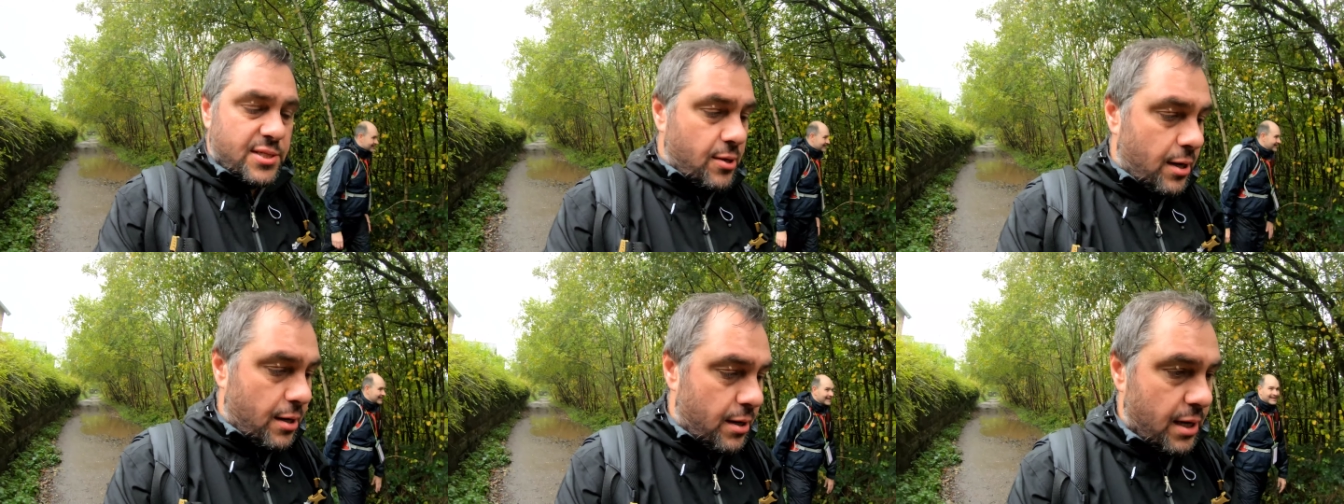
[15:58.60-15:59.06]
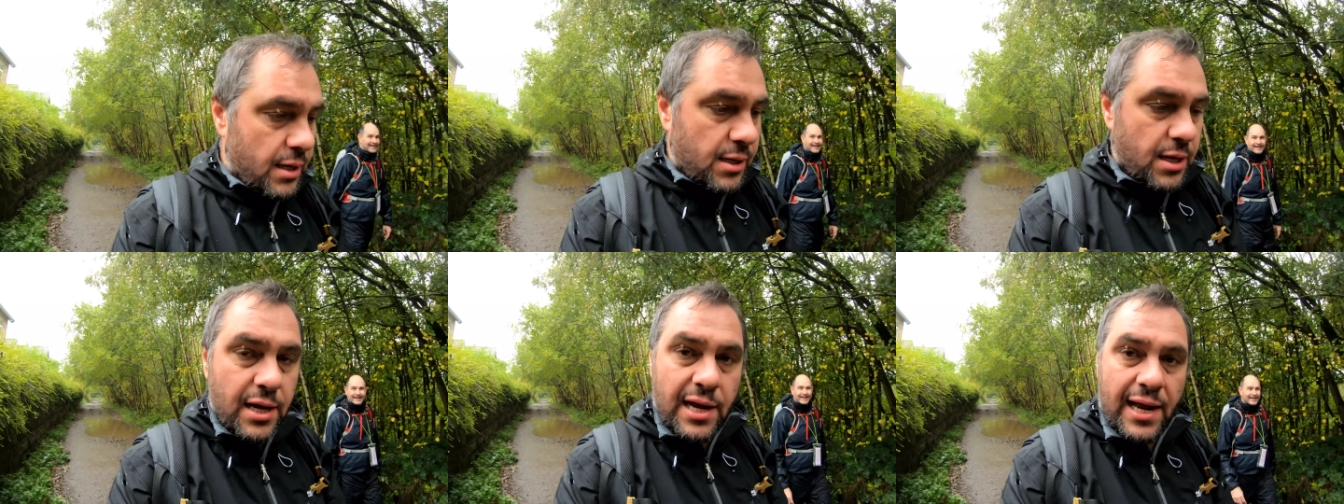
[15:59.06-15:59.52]
not a,
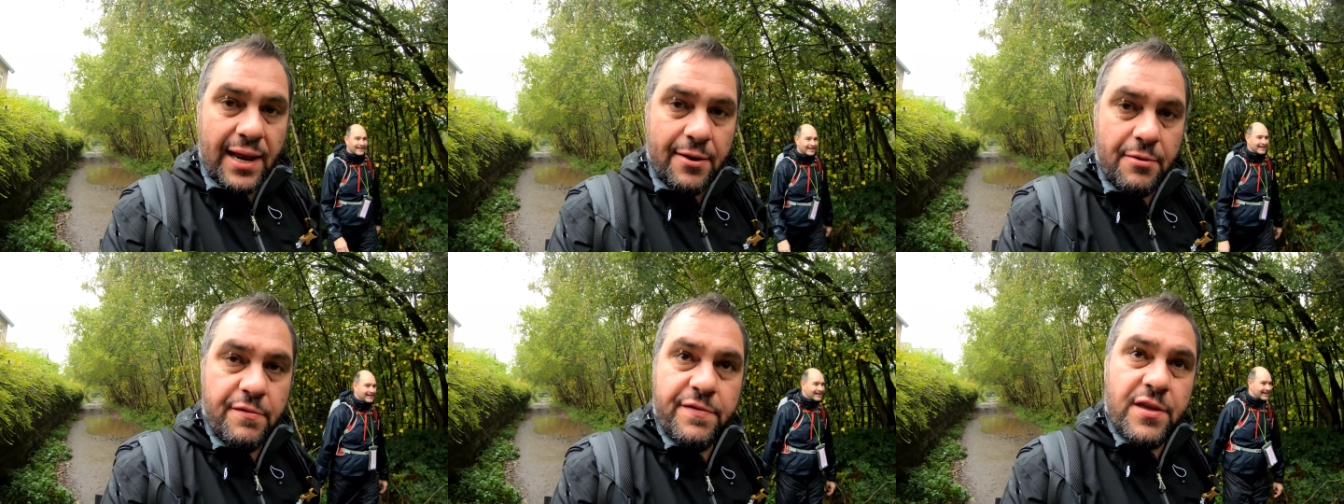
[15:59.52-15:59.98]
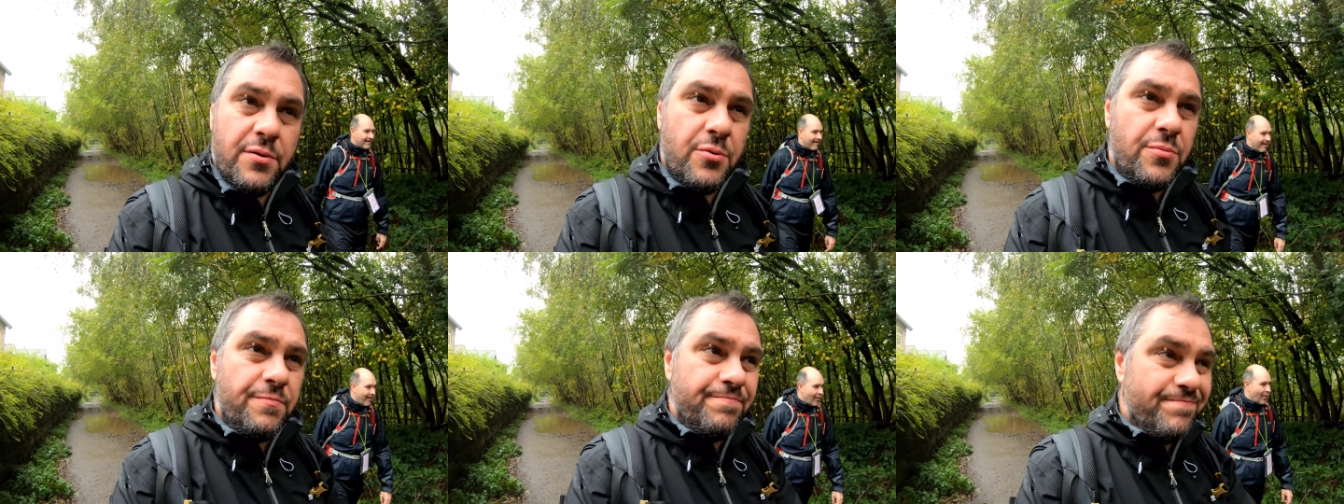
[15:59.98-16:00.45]
a clearer
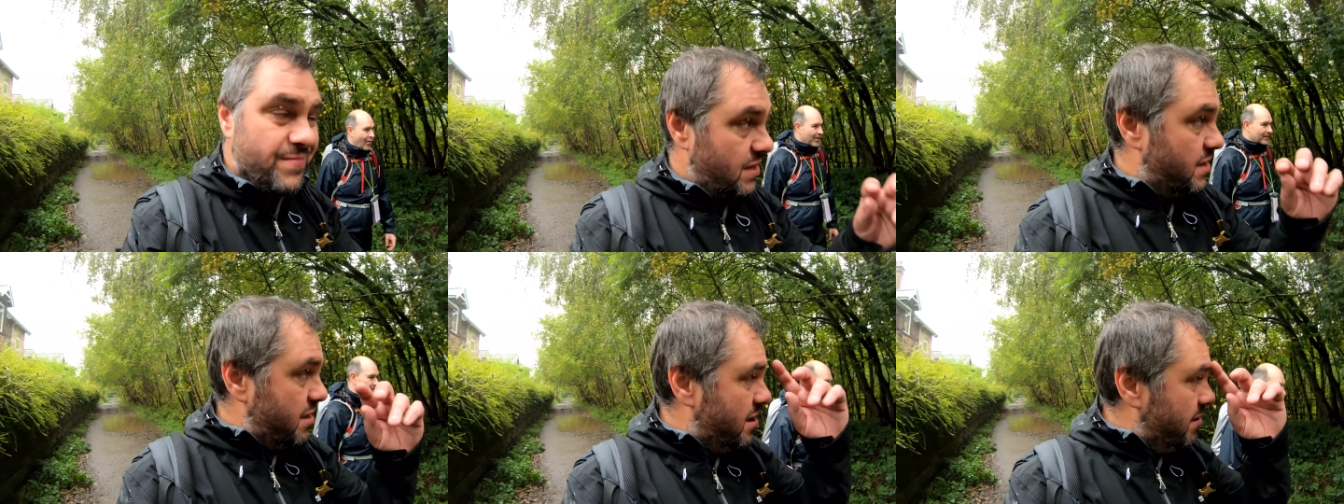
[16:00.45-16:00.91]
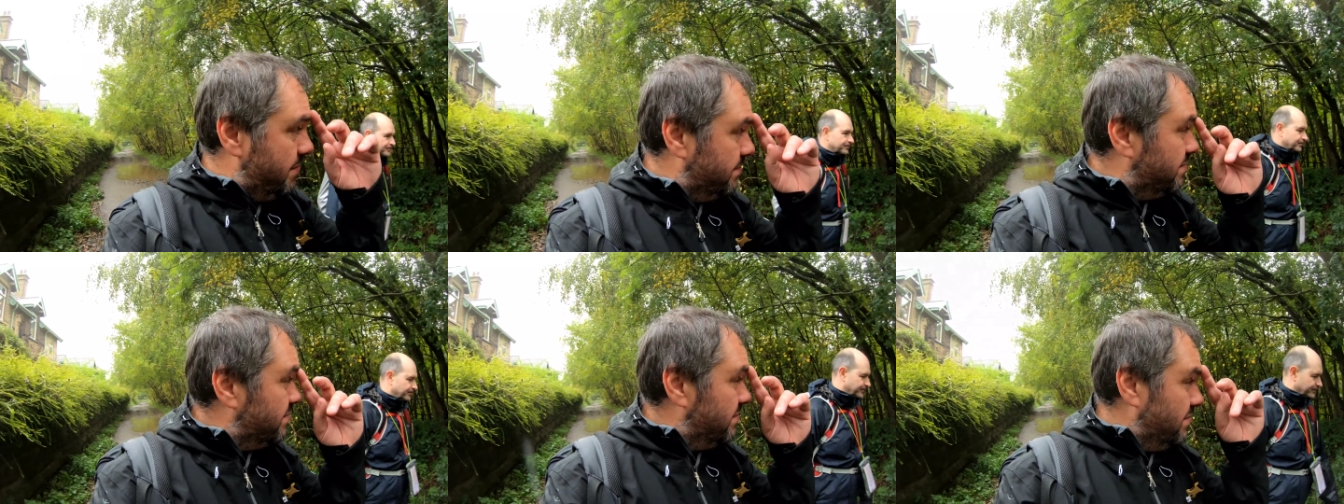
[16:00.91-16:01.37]
view um,